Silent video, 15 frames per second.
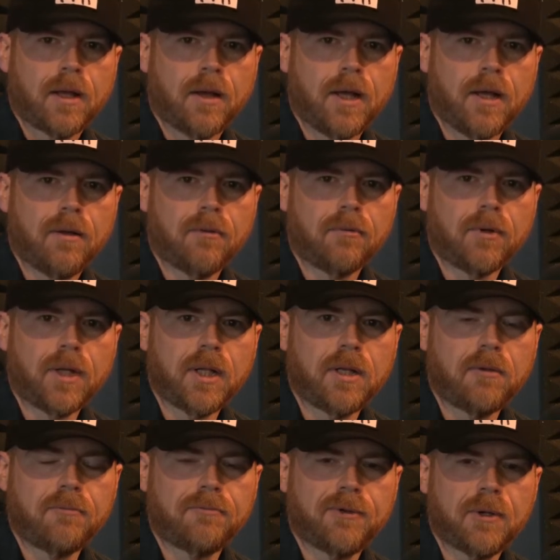uh,
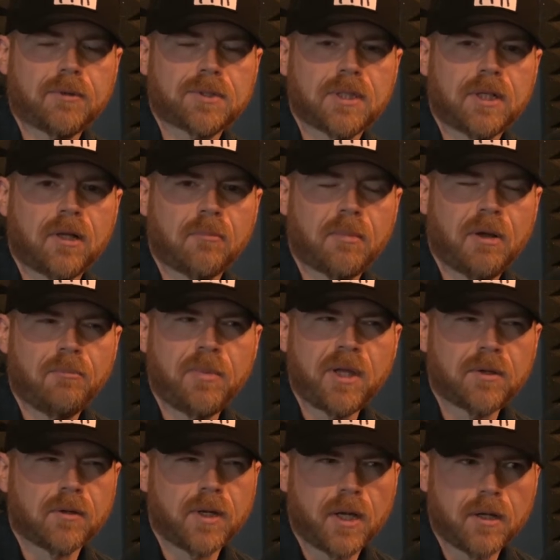really focusing on my
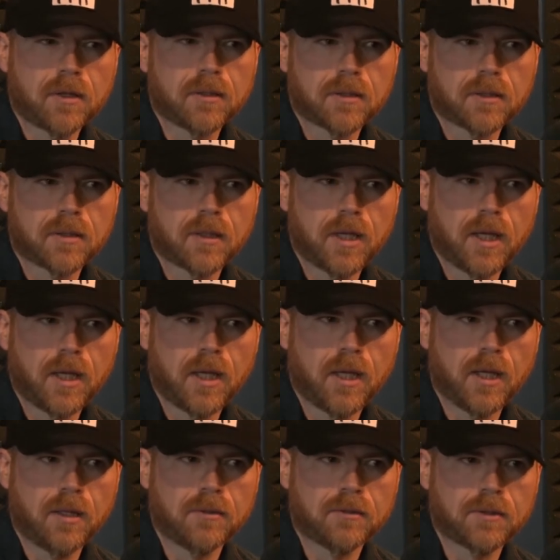mental health mm-hmm.
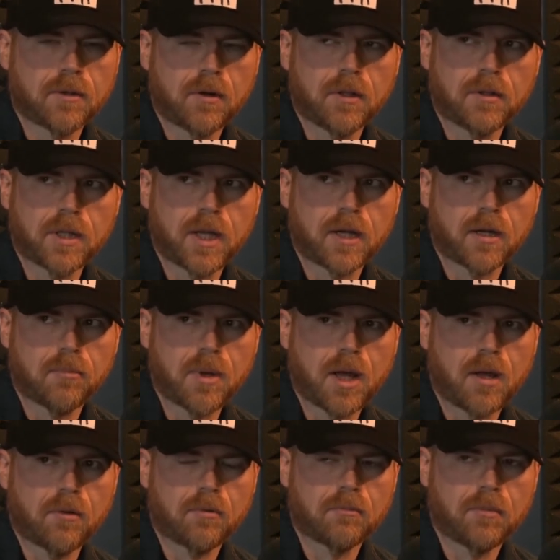and started thinking
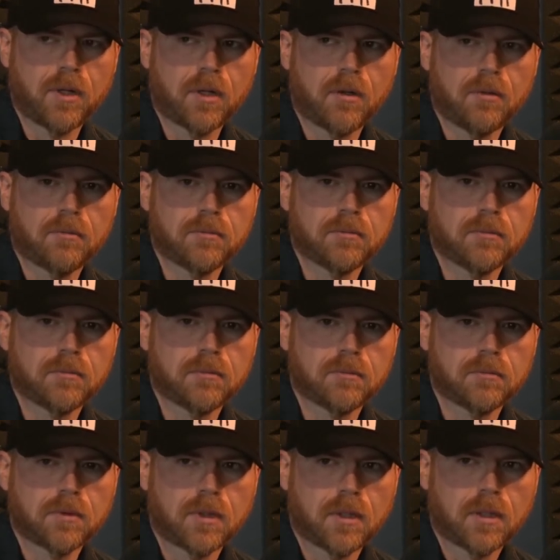about you know
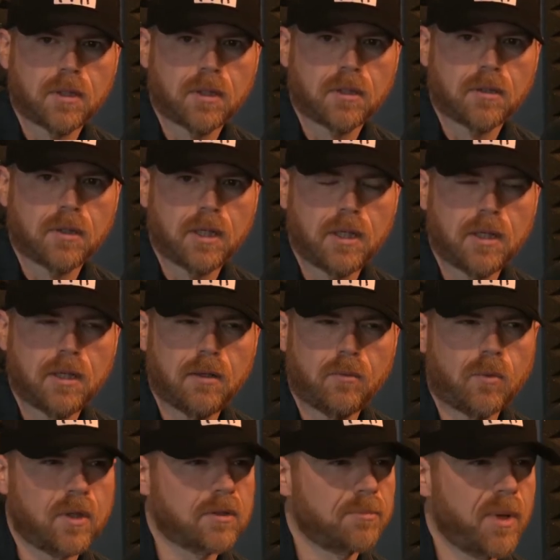uh,
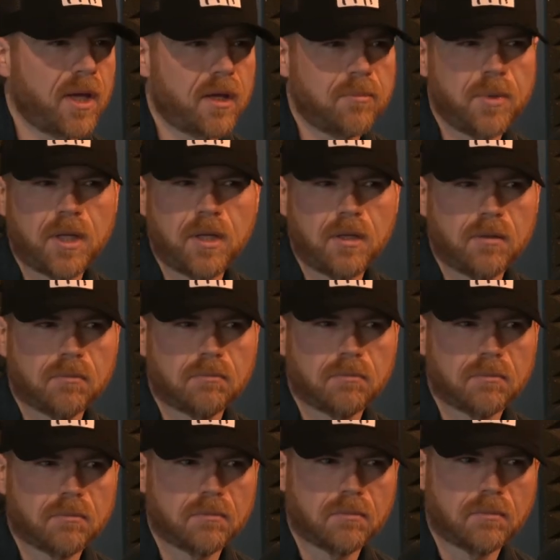what's making me
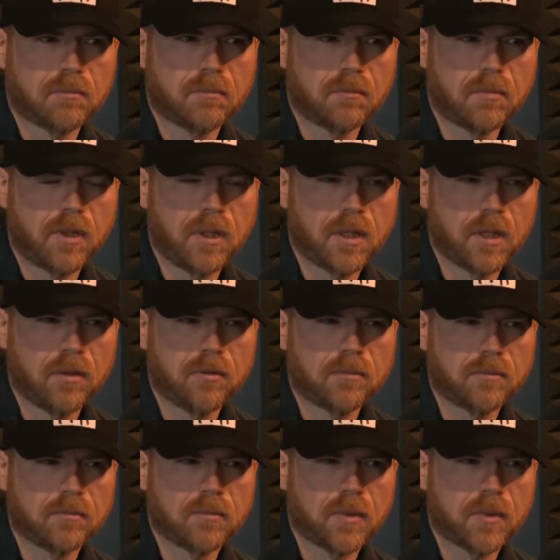you know